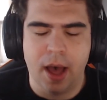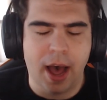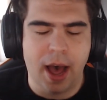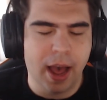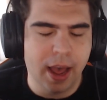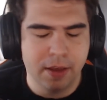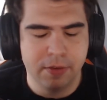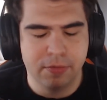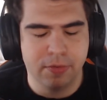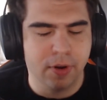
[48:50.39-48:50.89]

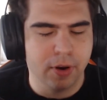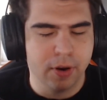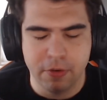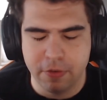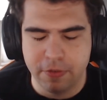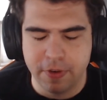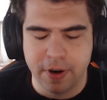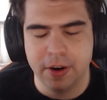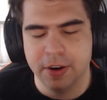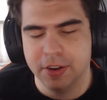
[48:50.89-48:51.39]
I follow
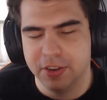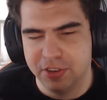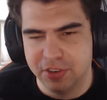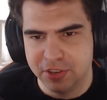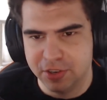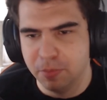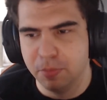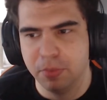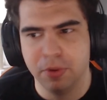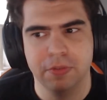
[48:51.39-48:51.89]
a very
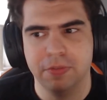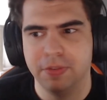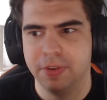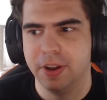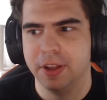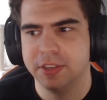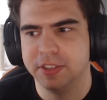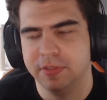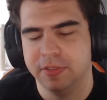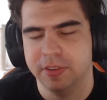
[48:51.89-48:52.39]
simple
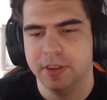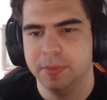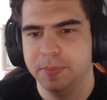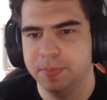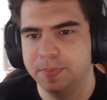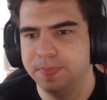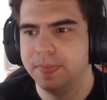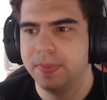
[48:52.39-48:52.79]
philosophy.